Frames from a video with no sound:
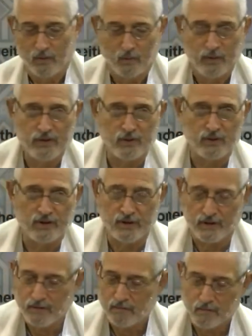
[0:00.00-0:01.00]
We do
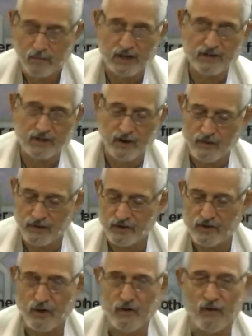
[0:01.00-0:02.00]
the blessing over
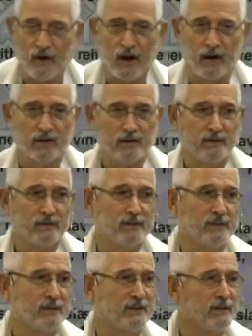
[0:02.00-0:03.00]
the shofar.
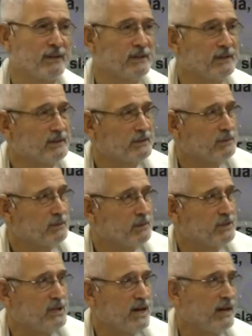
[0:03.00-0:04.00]

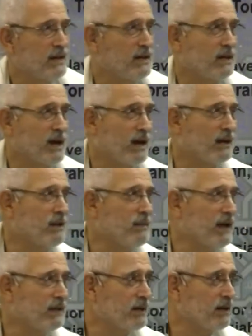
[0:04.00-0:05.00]
We say that God
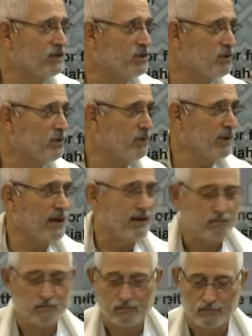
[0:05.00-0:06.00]
commanded us to do
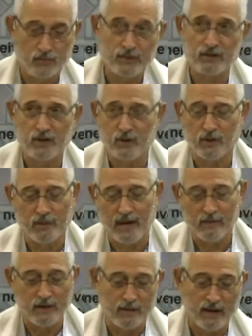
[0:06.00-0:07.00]
that. There is no
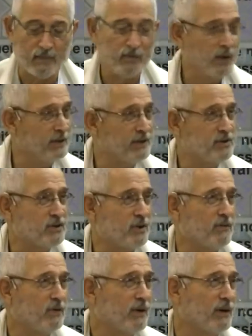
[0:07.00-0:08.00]
commandment about blowing the
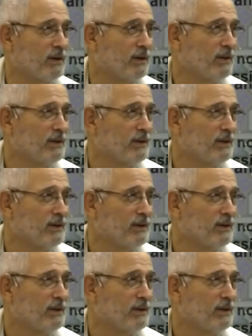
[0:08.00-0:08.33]
shofar.